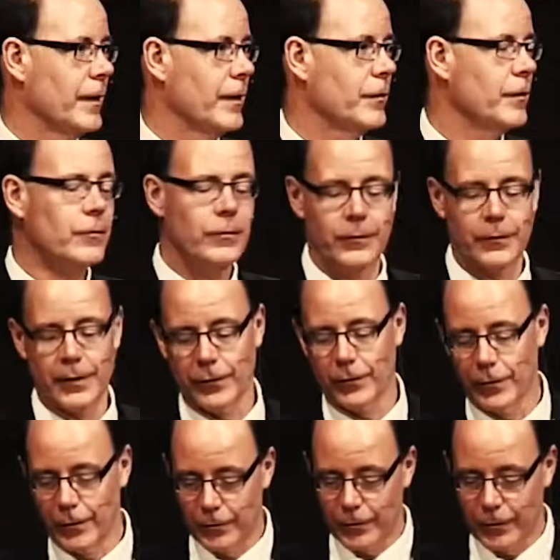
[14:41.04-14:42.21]
It's interesting
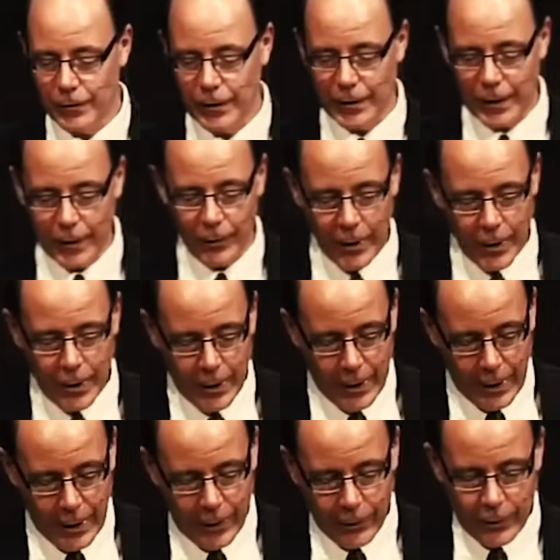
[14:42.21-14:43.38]
to, to think how,
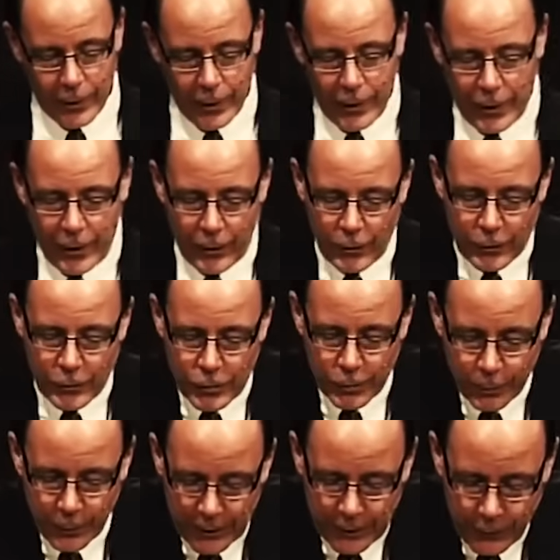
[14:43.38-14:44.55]
how true
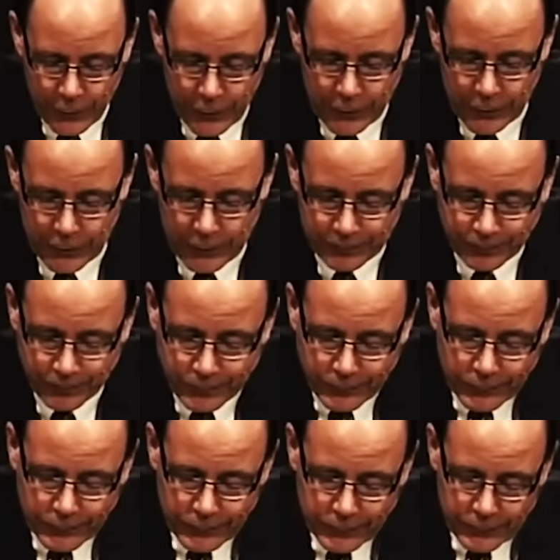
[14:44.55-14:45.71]
believers
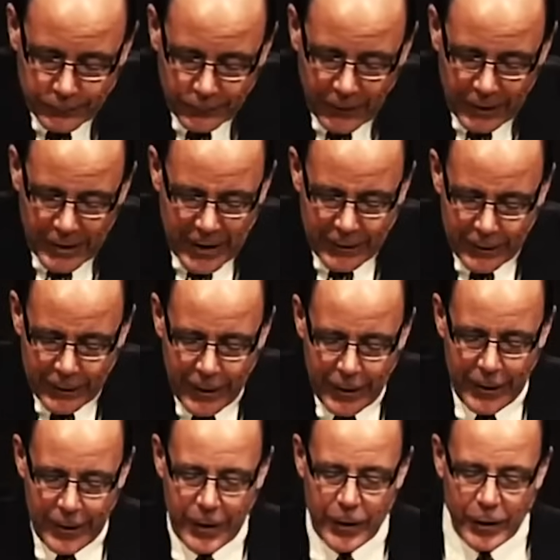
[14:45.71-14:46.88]

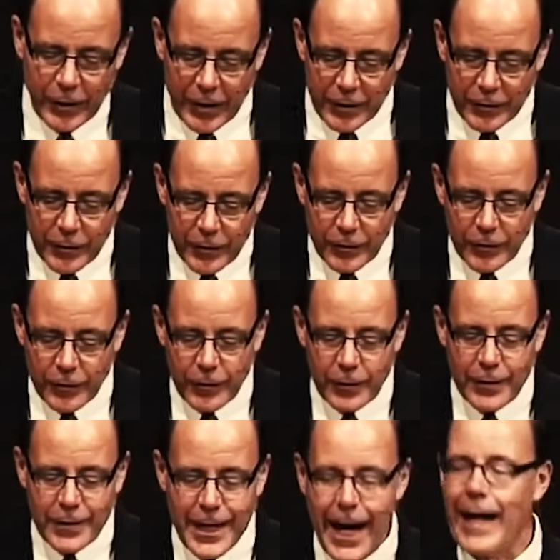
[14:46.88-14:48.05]
can, can
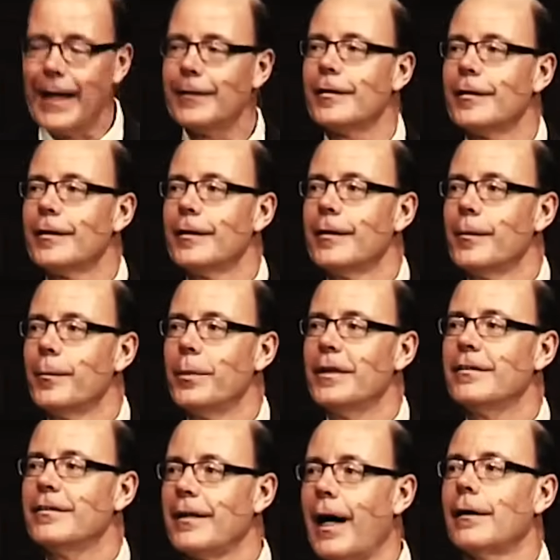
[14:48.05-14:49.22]
not be
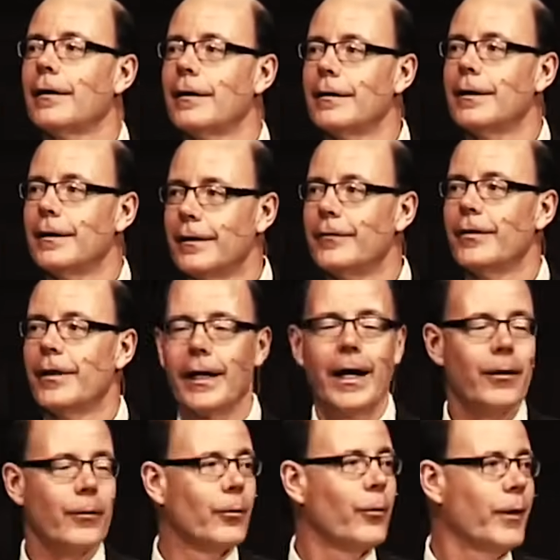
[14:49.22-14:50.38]
solidly living
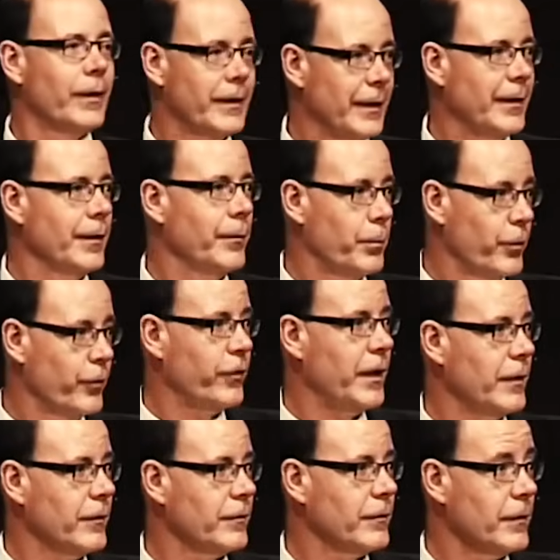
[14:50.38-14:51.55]
out what they
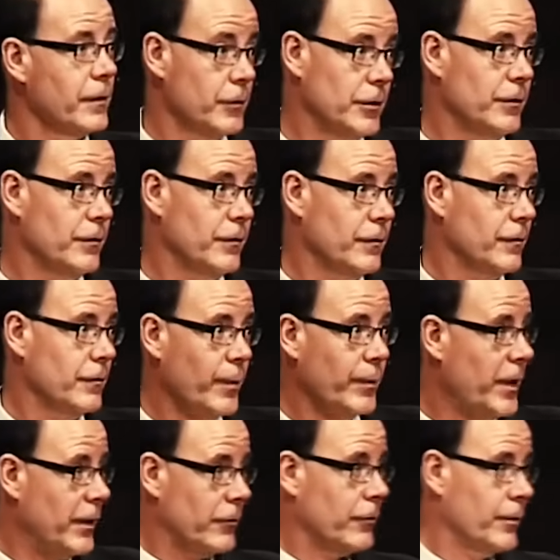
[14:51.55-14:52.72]
profess that Jesus is my
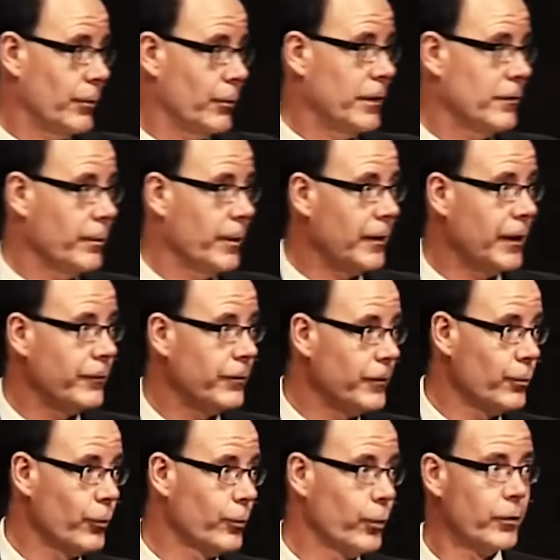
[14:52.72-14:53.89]
master, He runs my life, He's
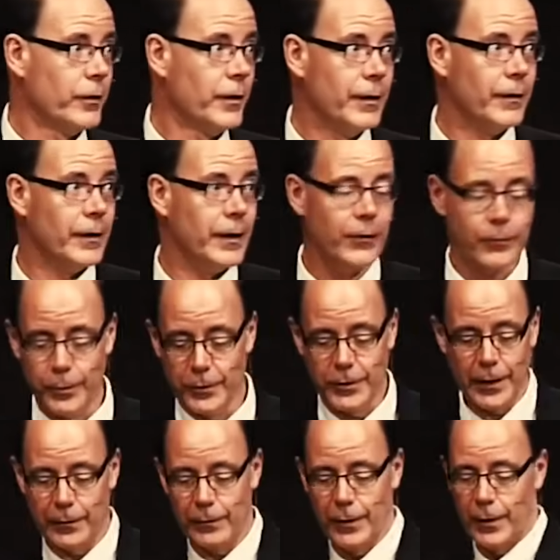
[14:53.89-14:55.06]
more important than anything else, but
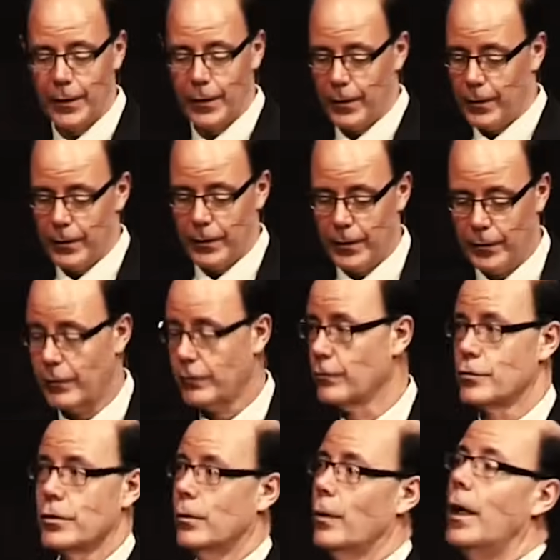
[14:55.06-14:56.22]
yet it doesn't
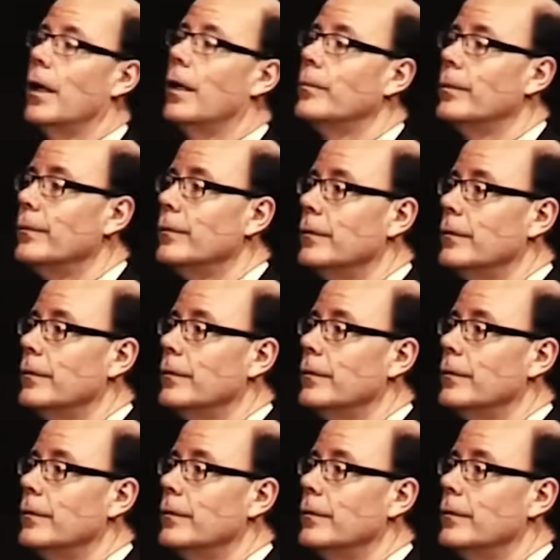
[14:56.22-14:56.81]
show up